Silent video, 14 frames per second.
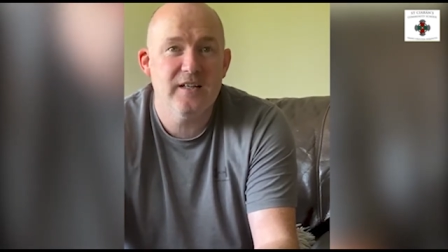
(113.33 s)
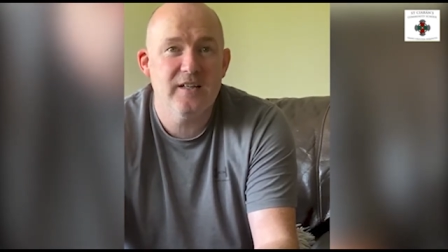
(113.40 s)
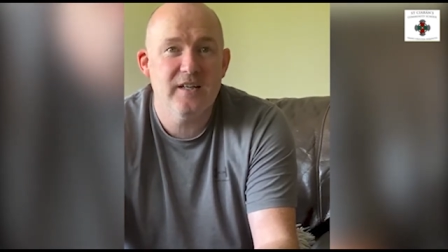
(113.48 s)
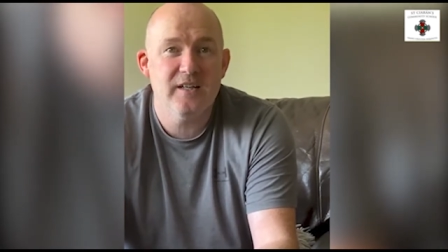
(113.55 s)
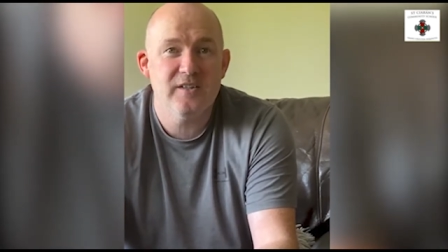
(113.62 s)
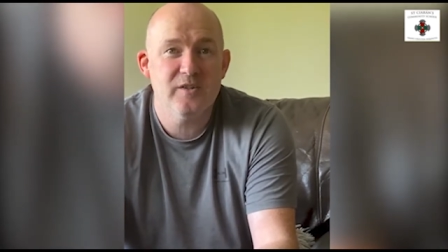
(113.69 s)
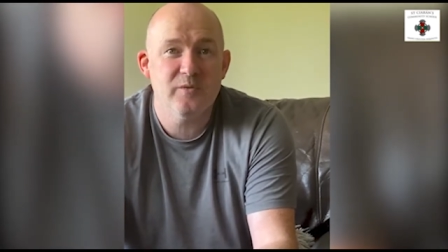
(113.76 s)

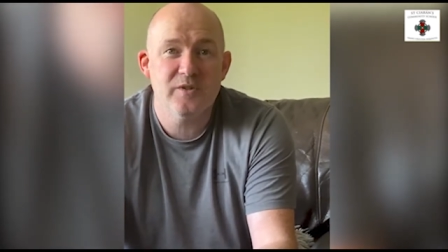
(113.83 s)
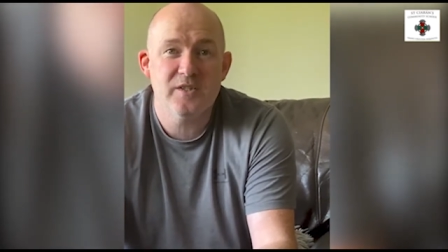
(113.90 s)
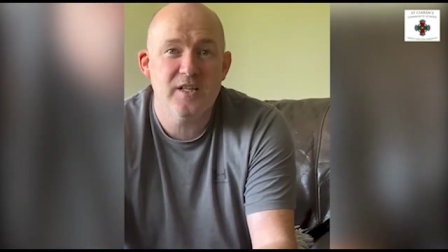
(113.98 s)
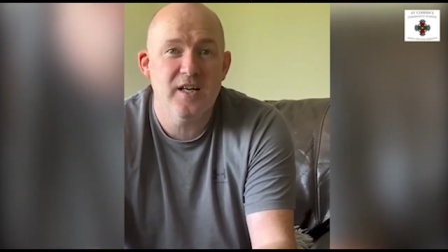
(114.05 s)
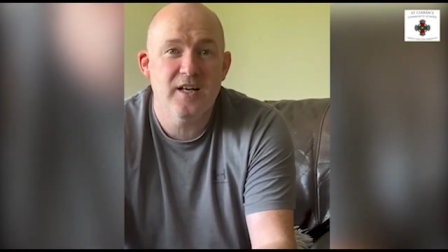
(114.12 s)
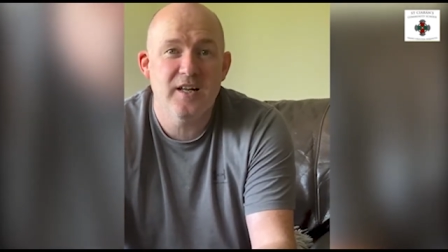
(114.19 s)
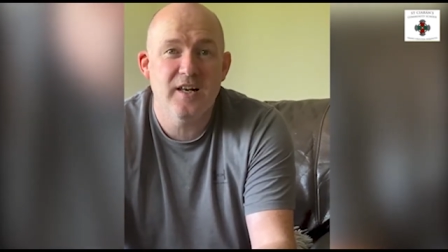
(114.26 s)
And there was
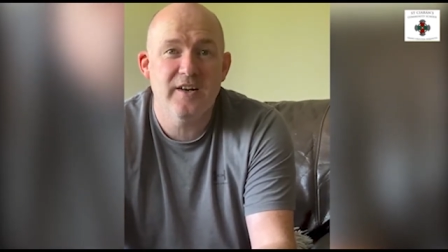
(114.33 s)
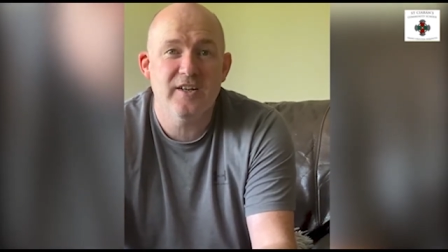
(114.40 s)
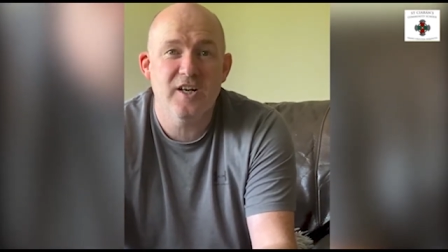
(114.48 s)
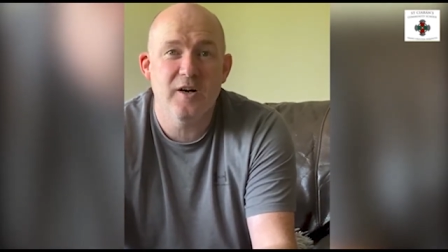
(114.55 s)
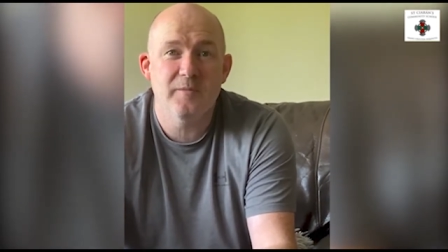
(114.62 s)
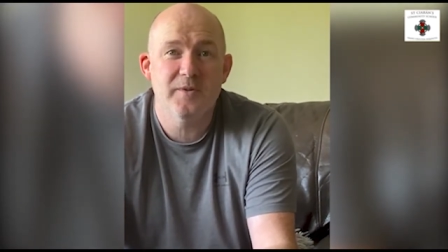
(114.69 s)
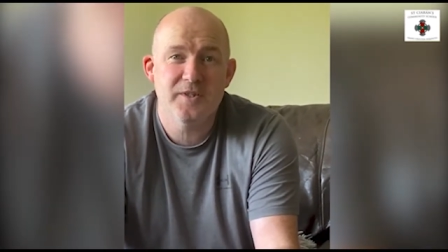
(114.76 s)
a lot of
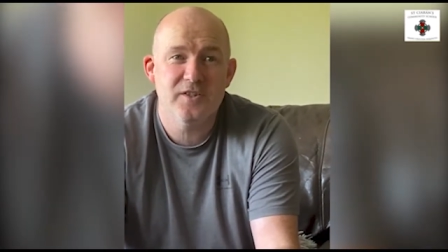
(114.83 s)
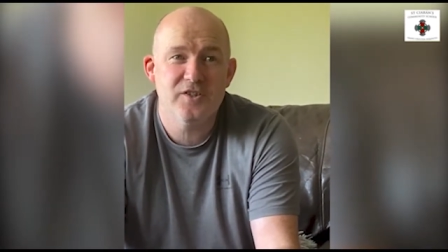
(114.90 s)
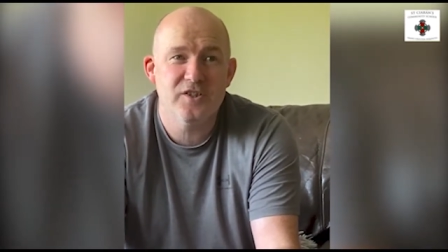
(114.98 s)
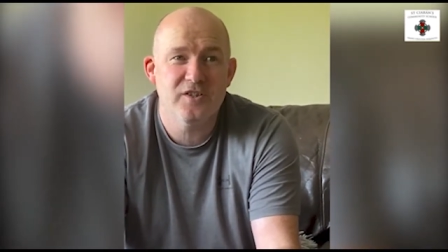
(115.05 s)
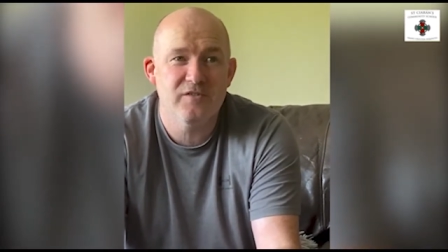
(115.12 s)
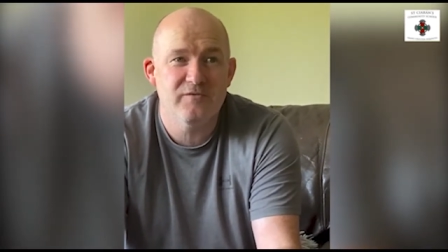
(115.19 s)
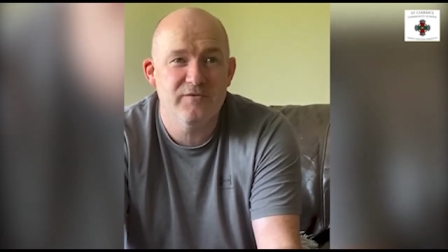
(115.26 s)

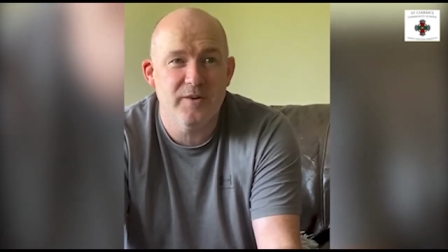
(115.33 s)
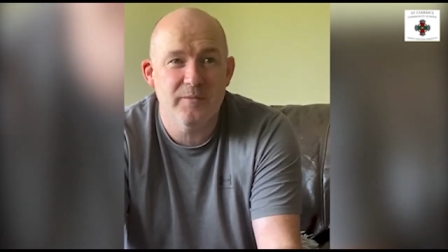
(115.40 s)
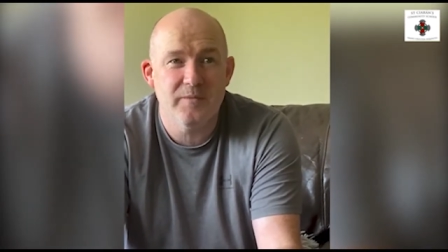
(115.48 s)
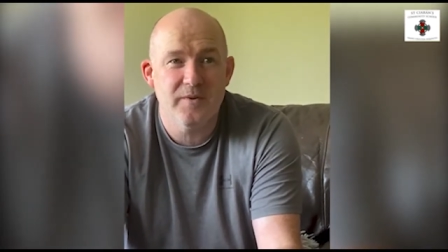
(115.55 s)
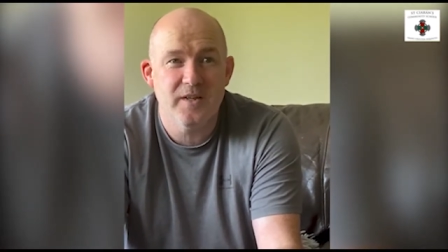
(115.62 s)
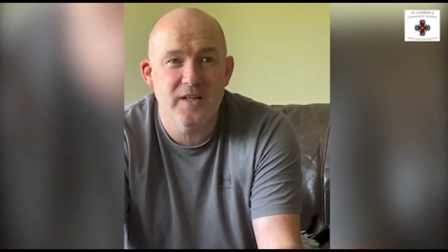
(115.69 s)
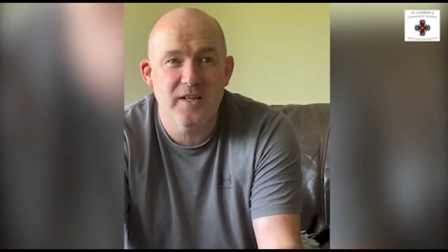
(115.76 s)
competition
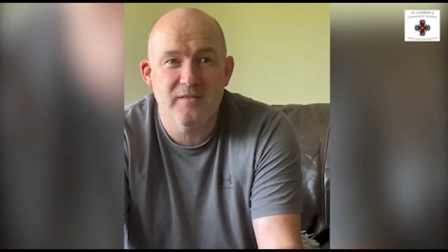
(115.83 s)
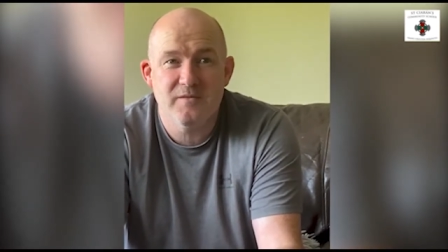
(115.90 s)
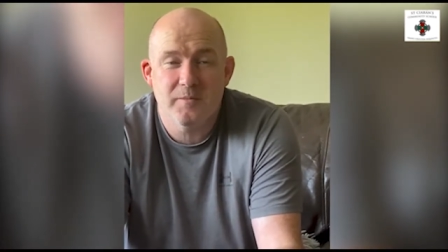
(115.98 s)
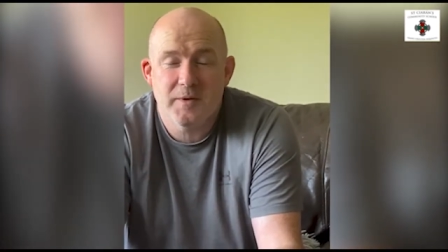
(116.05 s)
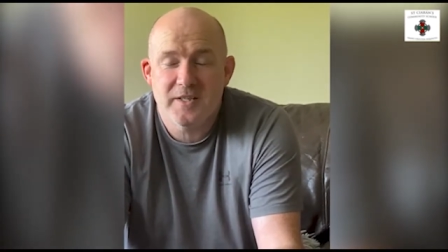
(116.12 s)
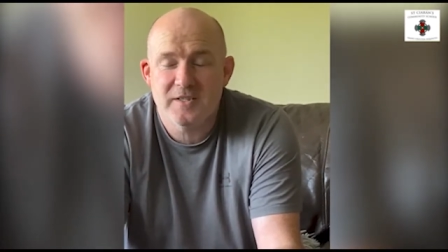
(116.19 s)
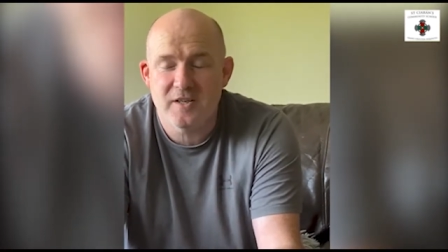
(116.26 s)
from the
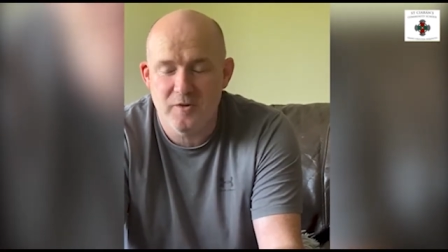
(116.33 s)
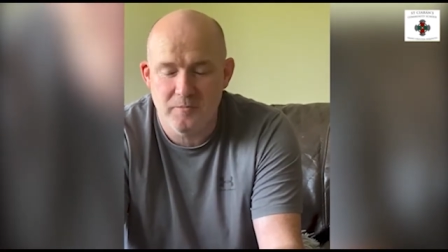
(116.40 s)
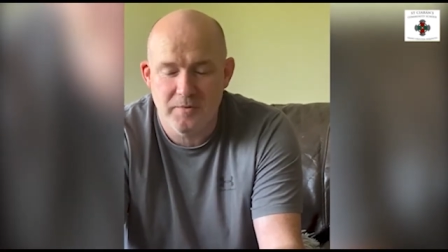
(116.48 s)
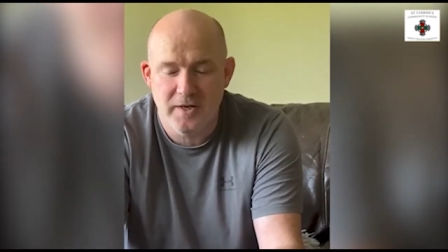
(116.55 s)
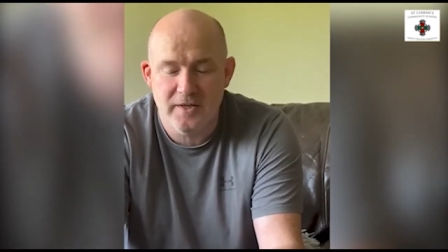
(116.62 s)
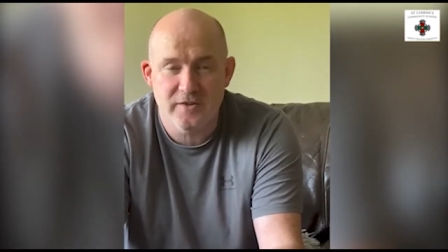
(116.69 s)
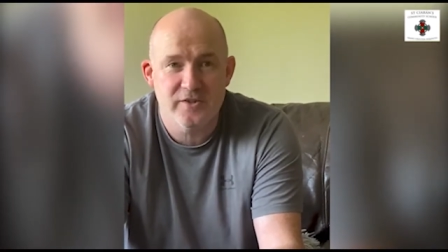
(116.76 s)
best club
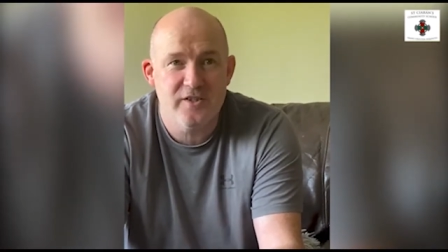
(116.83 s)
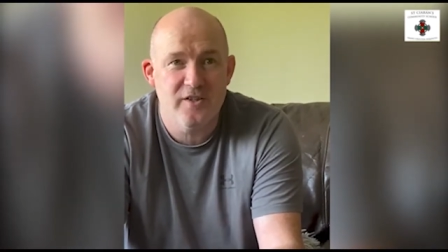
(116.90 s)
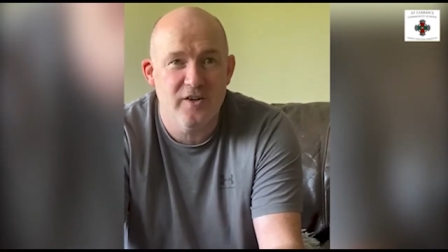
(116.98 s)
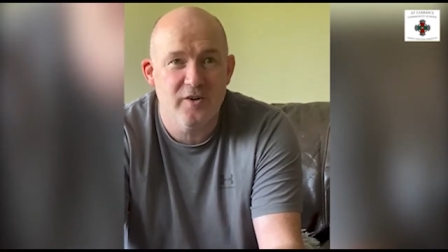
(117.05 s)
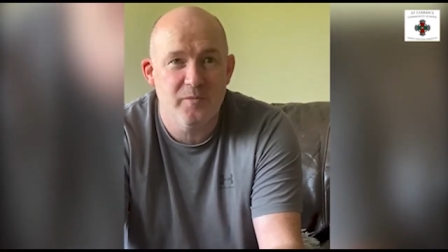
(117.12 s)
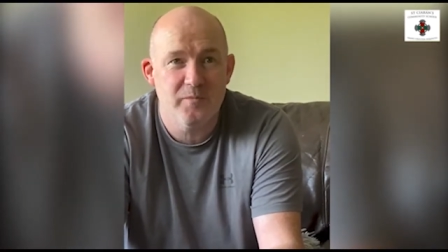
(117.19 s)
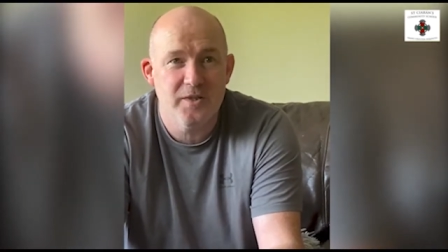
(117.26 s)
players in
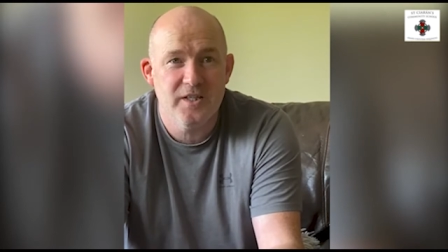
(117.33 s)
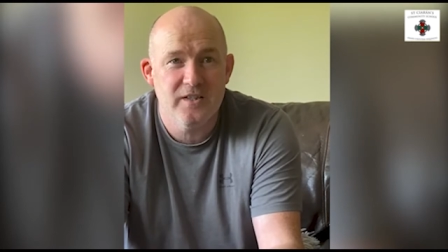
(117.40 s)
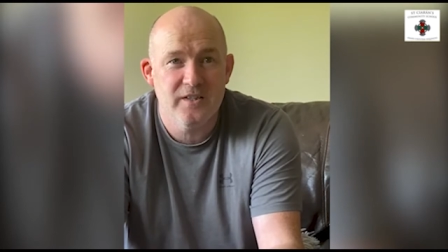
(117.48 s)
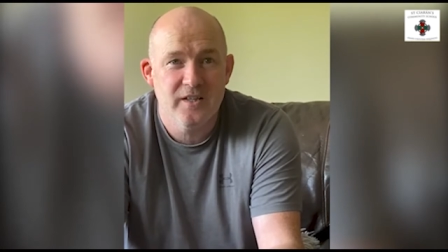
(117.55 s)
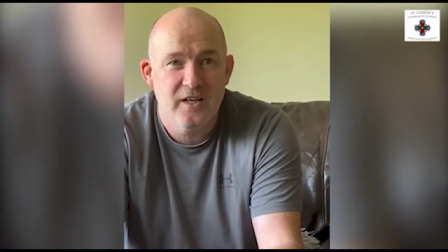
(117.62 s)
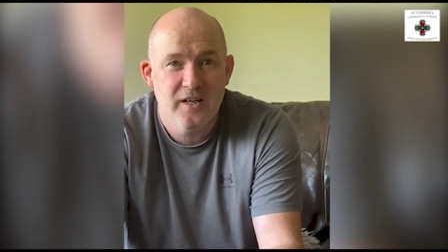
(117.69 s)
North Meath.